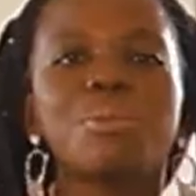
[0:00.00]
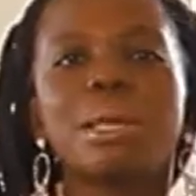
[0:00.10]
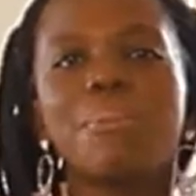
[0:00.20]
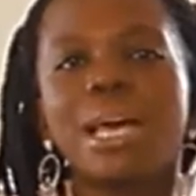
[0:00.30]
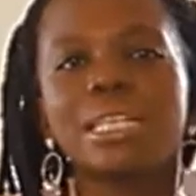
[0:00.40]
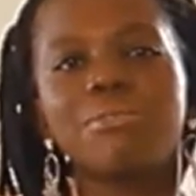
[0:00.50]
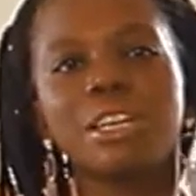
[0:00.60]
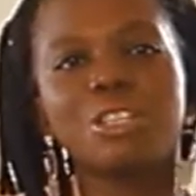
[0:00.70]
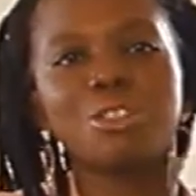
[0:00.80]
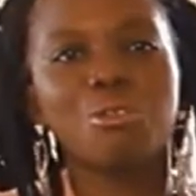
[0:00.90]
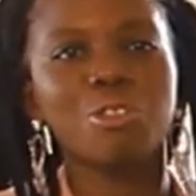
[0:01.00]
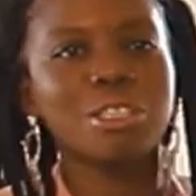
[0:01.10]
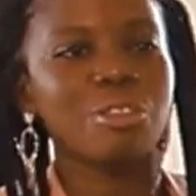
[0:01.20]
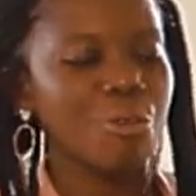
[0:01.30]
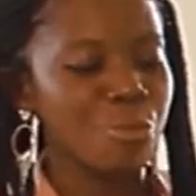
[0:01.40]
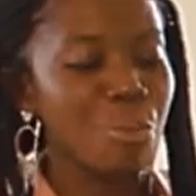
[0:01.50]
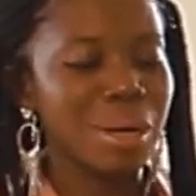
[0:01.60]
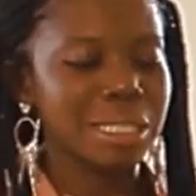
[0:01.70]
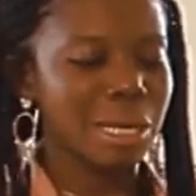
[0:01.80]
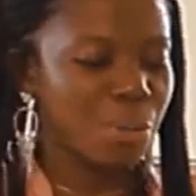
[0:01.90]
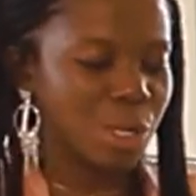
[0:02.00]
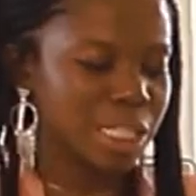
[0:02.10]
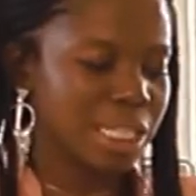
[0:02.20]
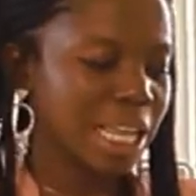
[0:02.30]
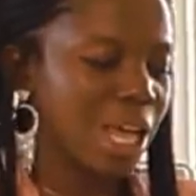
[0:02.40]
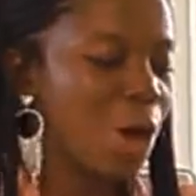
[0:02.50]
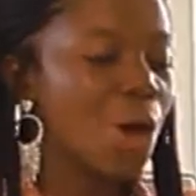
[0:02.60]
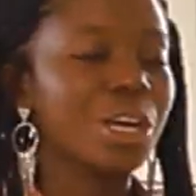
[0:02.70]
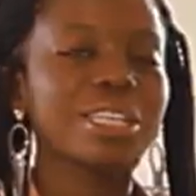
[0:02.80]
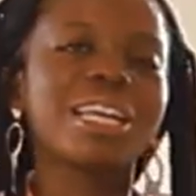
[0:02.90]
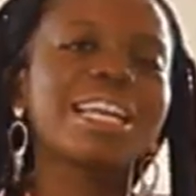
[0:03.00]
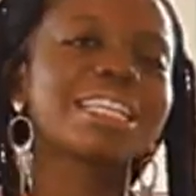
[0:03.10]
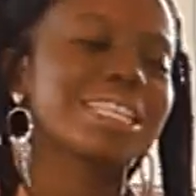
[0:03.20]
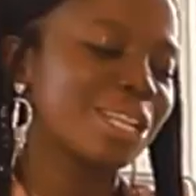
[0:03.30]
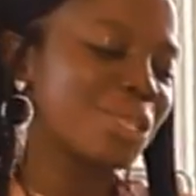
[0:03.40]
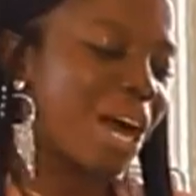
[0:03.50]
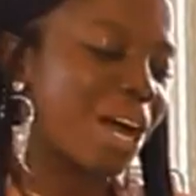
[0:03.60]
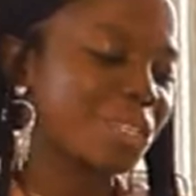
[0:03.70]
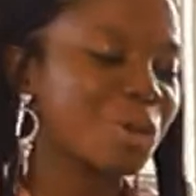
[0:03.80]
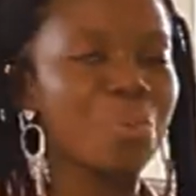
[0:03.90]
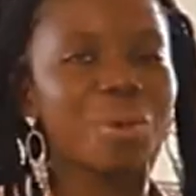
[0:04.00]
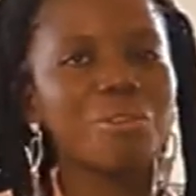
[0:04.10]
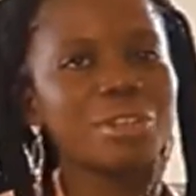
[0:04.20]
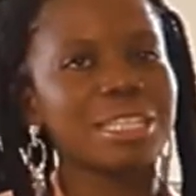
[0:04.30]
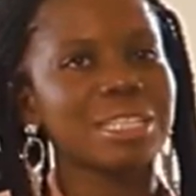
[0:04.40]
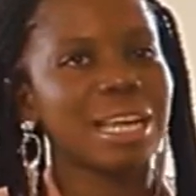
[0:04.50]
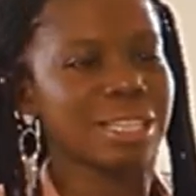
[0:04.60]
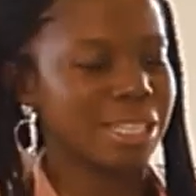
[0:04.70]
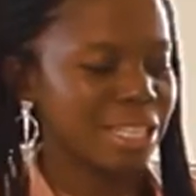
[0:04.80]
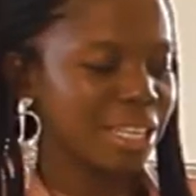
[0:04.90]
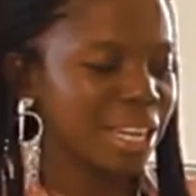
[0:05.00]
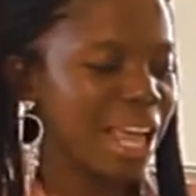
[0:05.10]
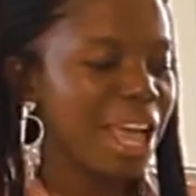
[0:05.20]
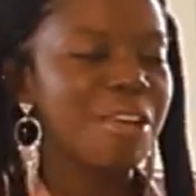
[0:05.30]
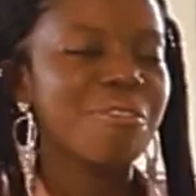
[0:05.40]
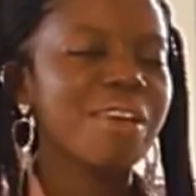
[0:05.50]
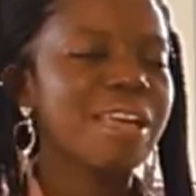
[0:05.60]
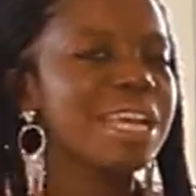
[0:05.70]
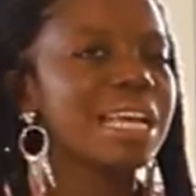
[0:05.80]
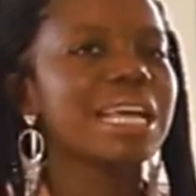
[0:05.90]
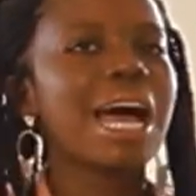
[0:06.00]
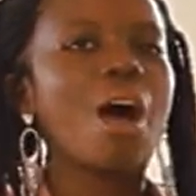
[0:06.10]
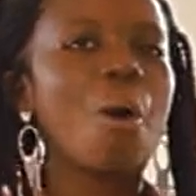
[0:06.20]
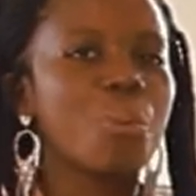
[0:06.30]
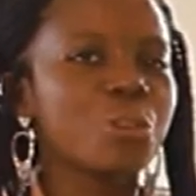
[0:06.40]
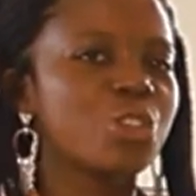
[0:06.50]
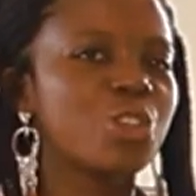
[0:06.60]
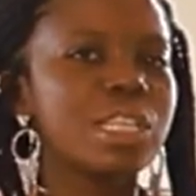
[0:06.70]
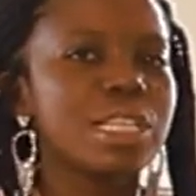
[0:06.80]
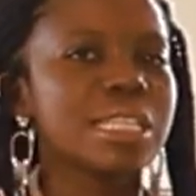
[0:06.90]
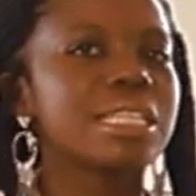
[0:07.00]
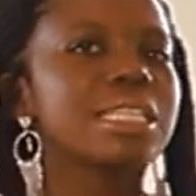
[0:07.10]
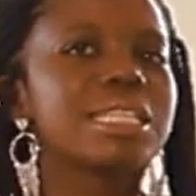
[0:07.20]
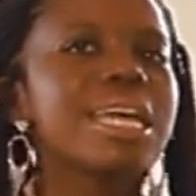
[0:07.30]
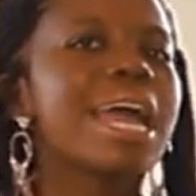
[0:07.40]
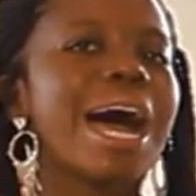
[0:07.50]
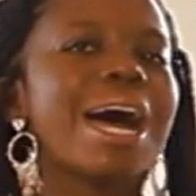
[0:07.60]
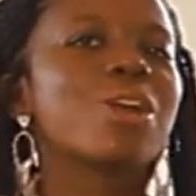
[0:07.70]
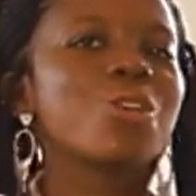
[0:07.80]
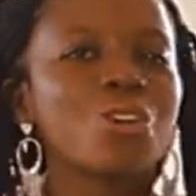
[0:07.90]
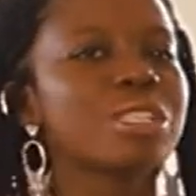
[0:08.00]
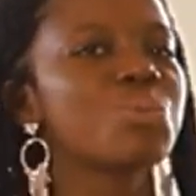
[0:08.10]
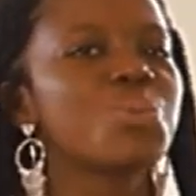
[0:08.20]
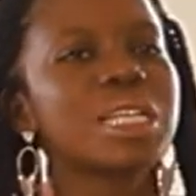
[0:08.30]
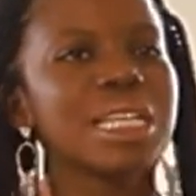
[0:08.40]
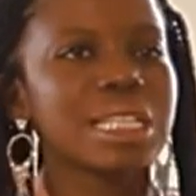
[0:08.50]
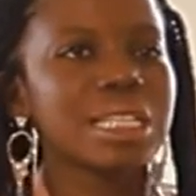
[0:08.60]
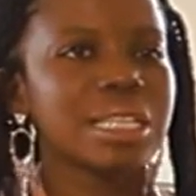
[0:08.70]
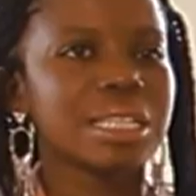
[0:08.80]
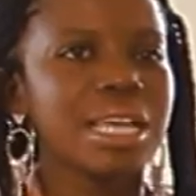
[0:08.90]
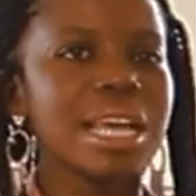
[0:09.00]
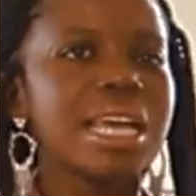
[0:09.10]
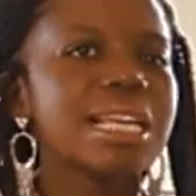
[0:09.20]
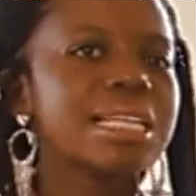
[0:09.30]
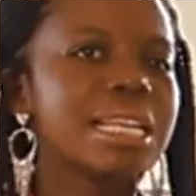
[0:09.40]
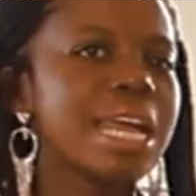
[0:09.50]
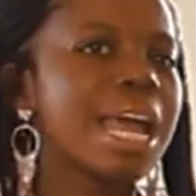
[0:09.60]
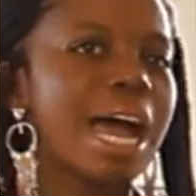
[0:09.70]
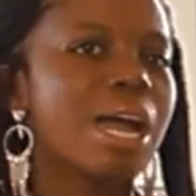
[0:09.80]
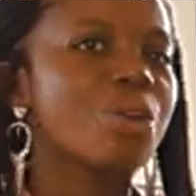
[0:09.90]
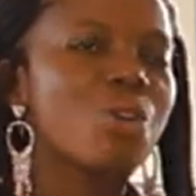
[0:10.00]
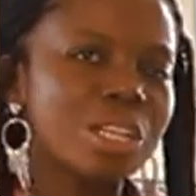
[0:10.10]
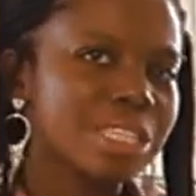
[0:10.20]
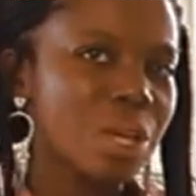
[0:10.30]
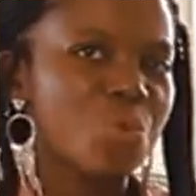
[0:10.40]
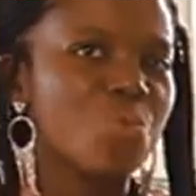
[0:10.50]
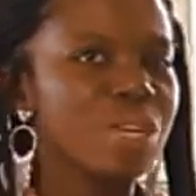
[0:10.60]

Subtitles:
be the best version of yourself no matter what. Okay, let's get to our topic for discussion. Failures are opportunities. They are not weaknesses. They are not